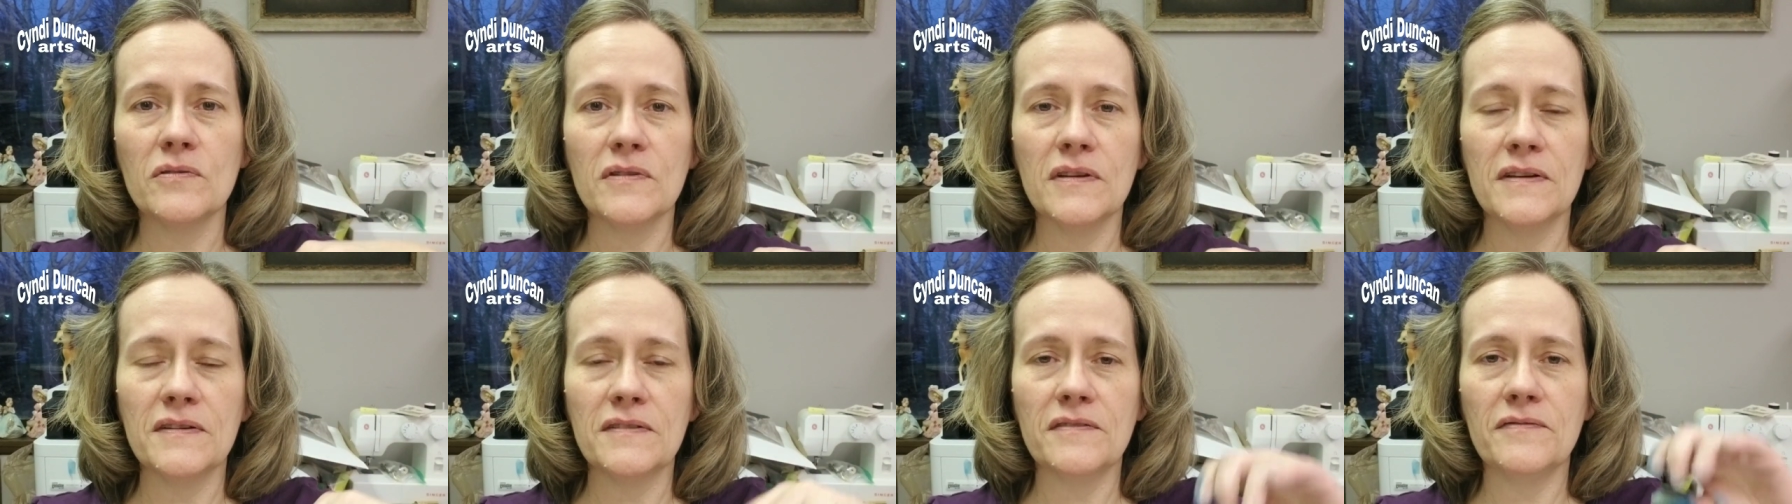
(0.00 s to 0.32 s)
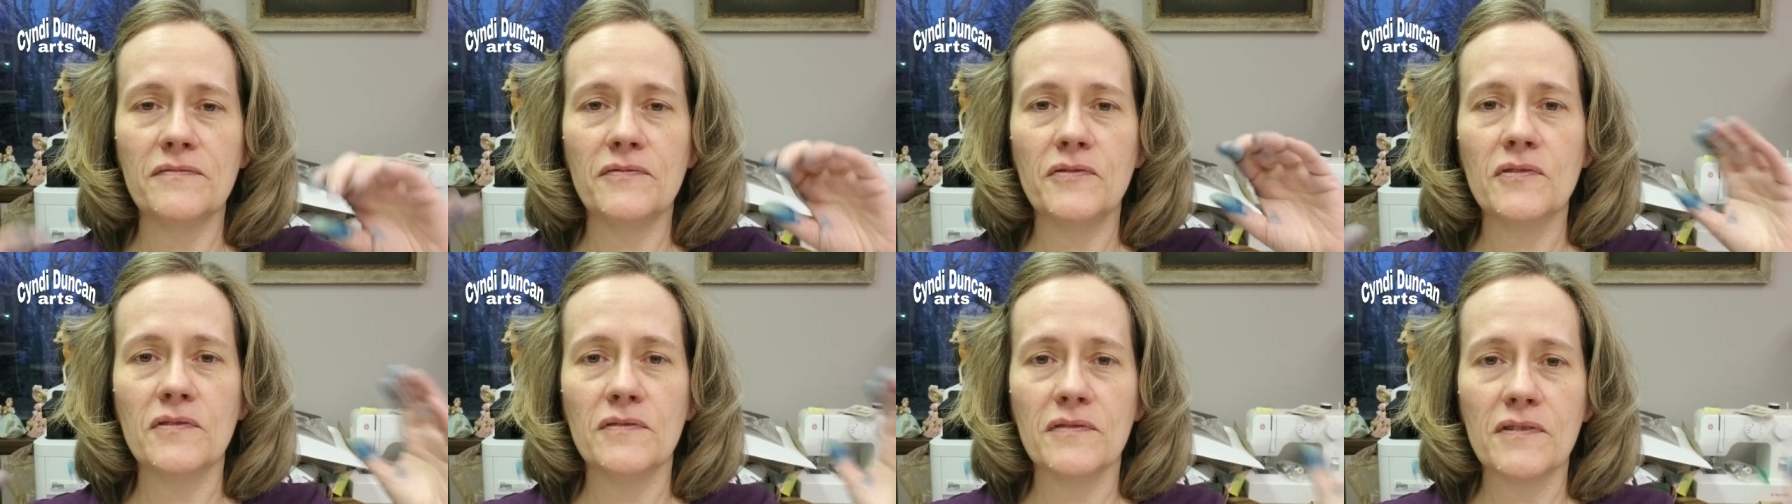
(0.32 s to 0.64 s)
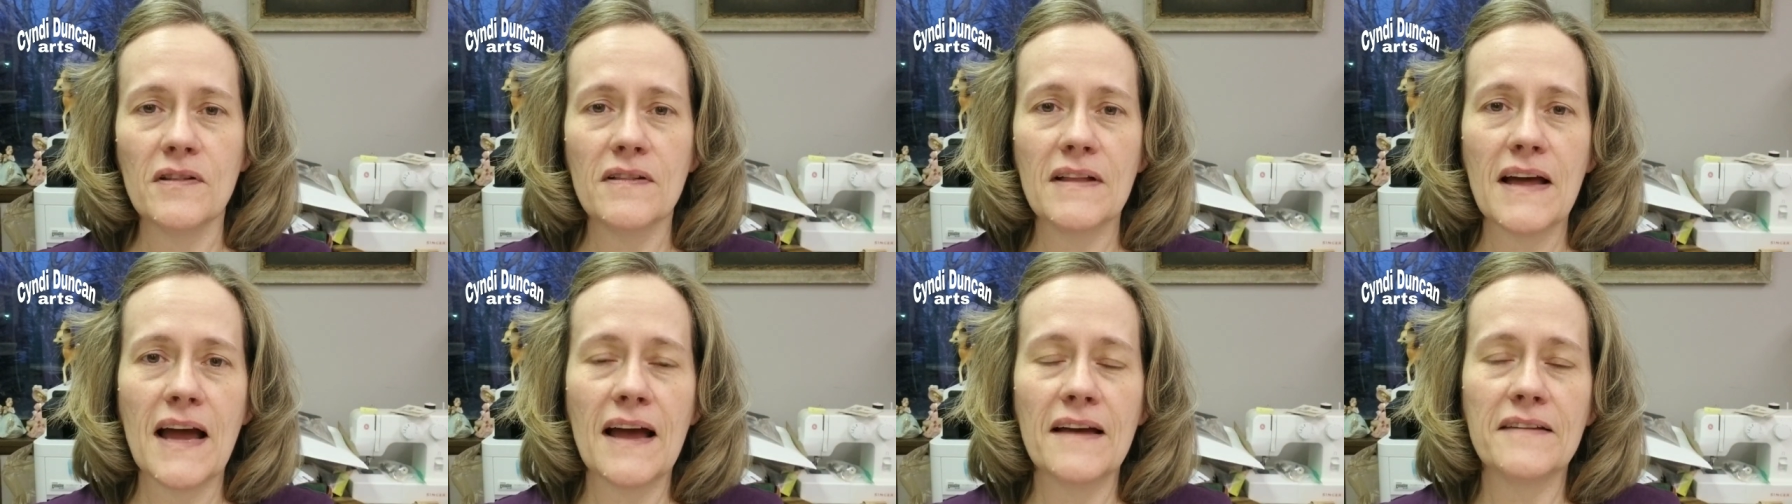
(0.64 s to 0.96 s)
list full of
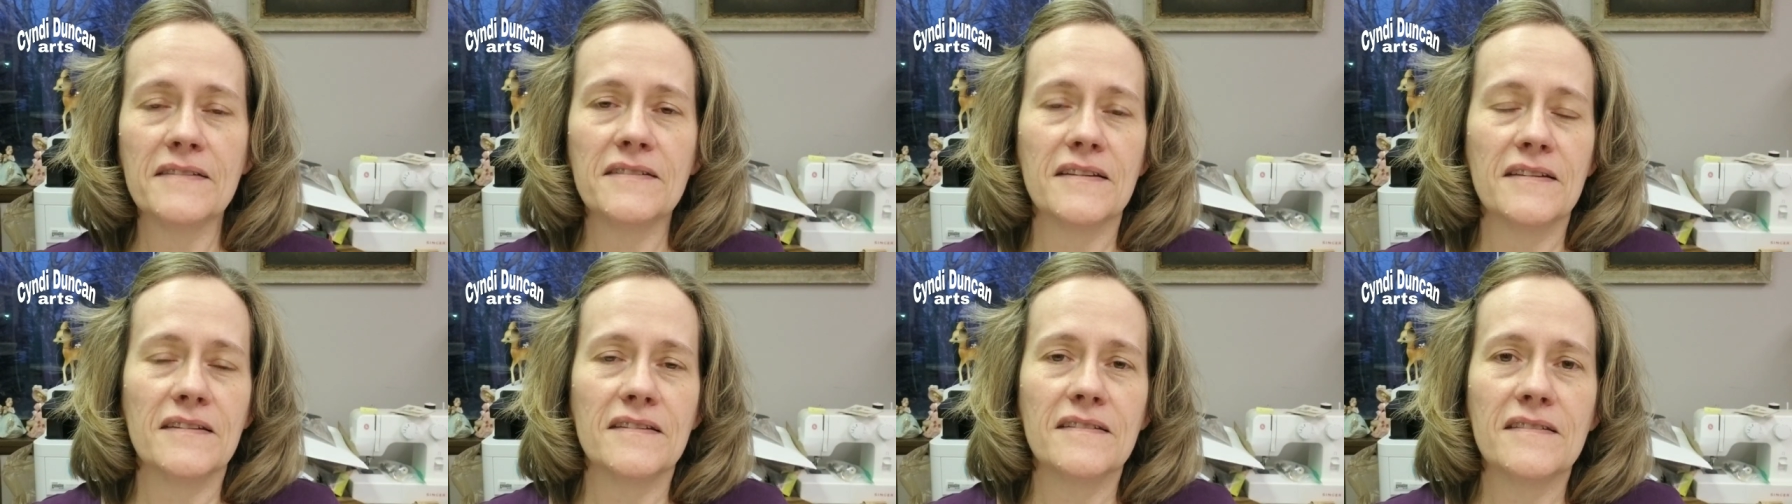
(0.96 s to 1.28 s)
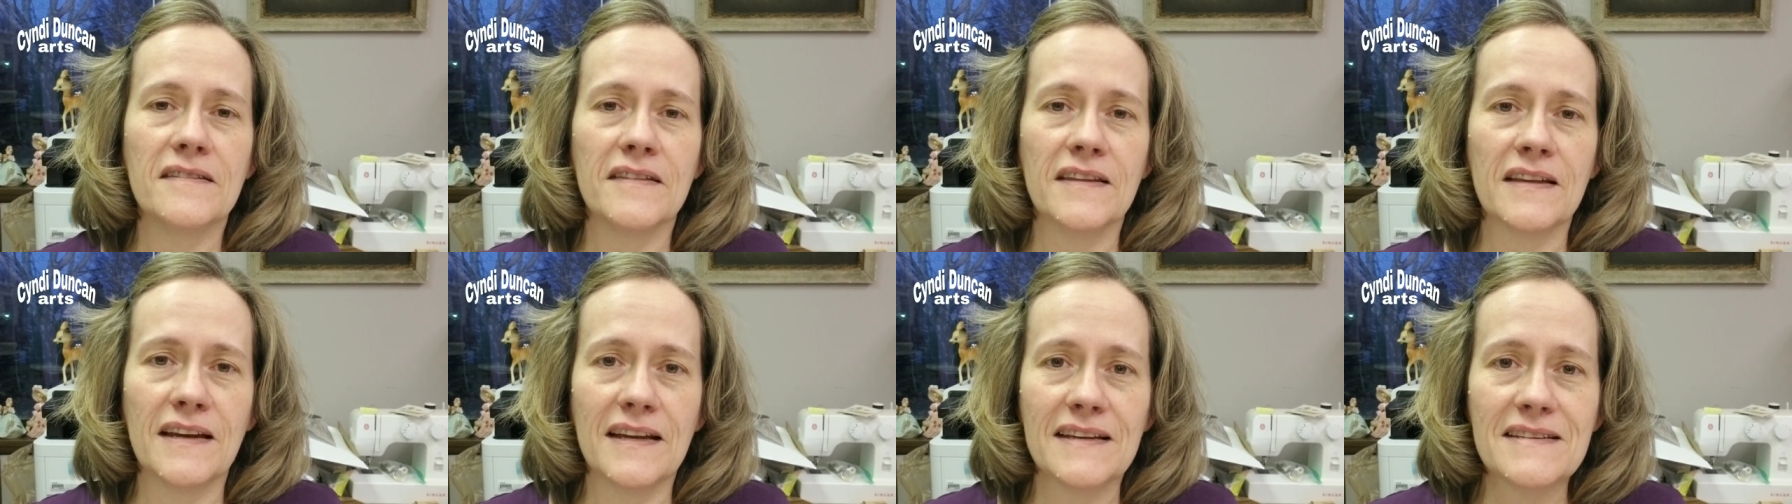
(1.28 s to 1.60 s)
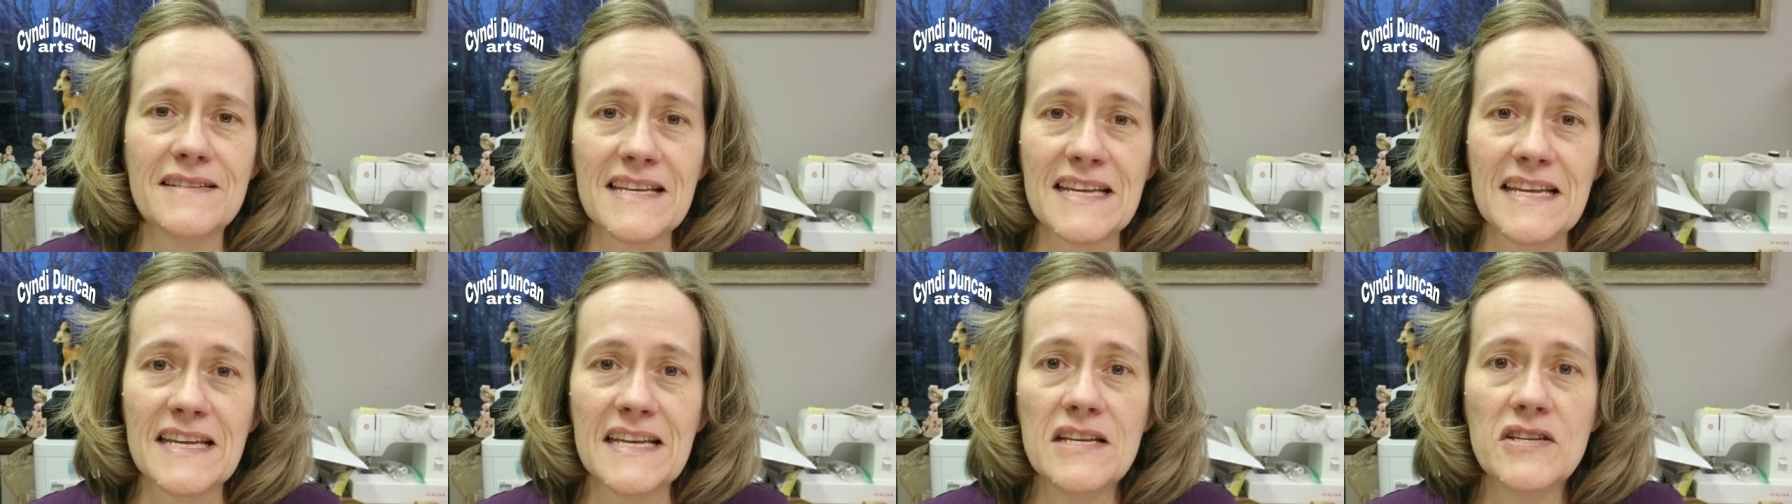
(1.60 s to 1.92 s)
classes that I
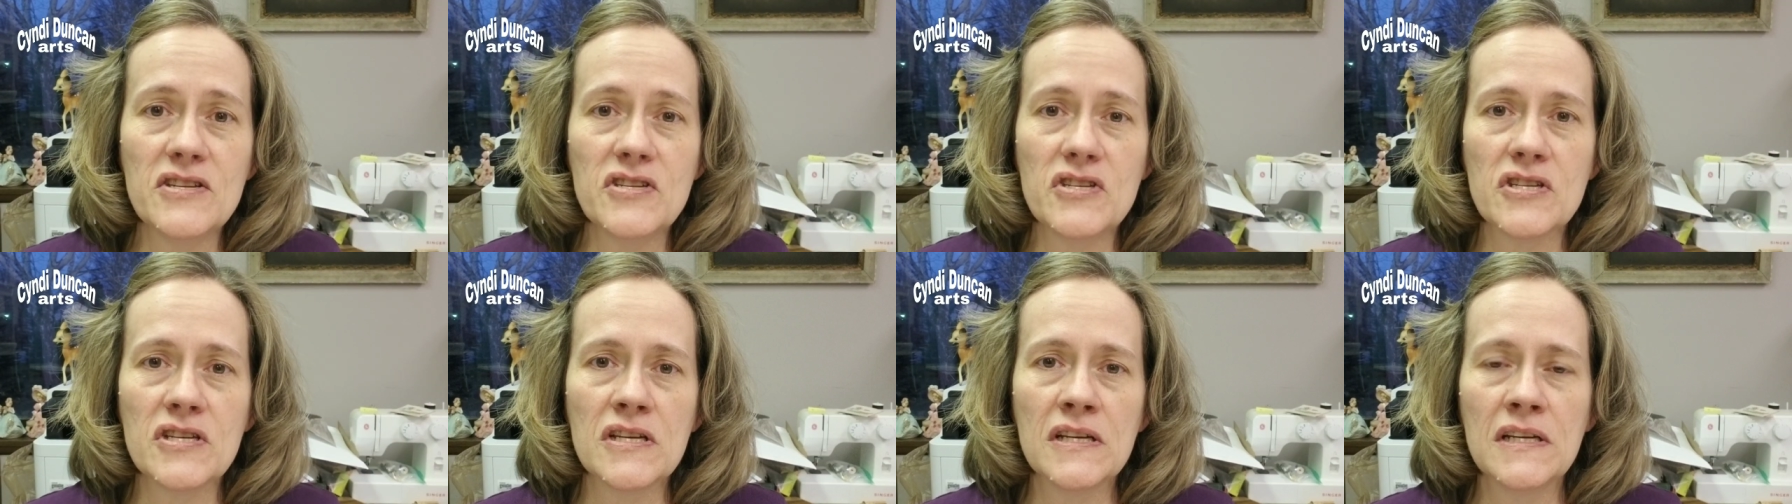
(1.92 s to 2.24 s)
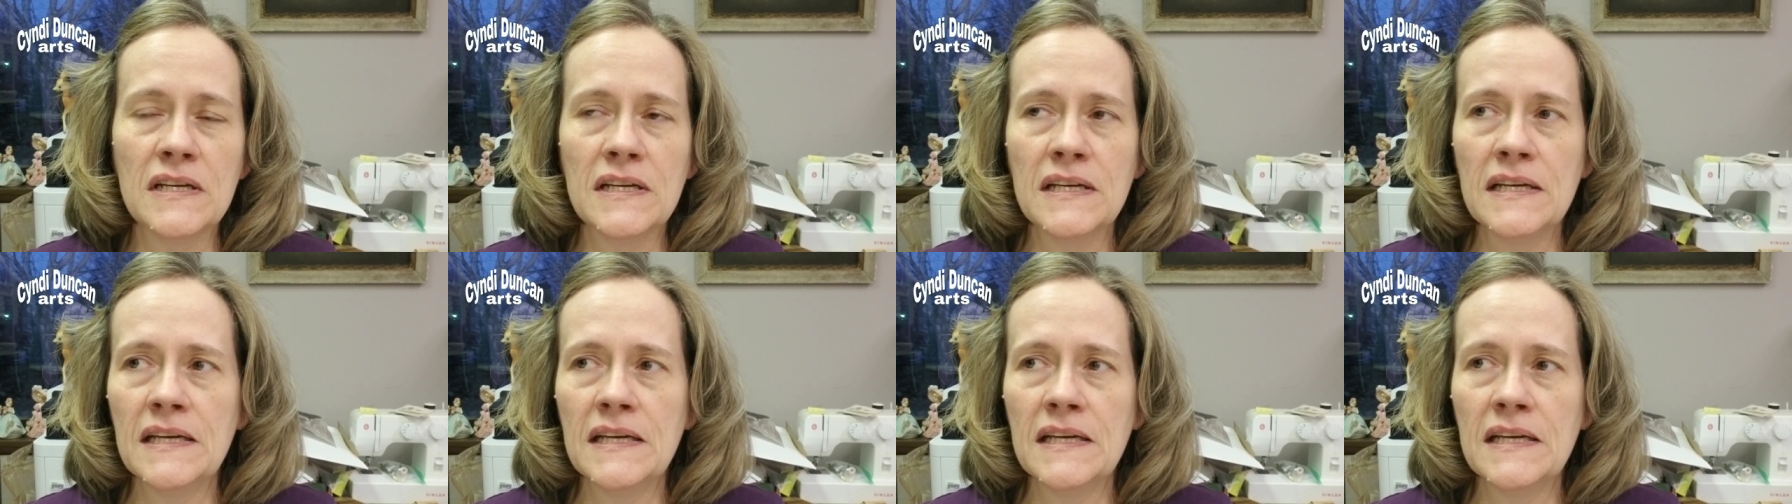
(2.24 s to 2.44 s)
teach.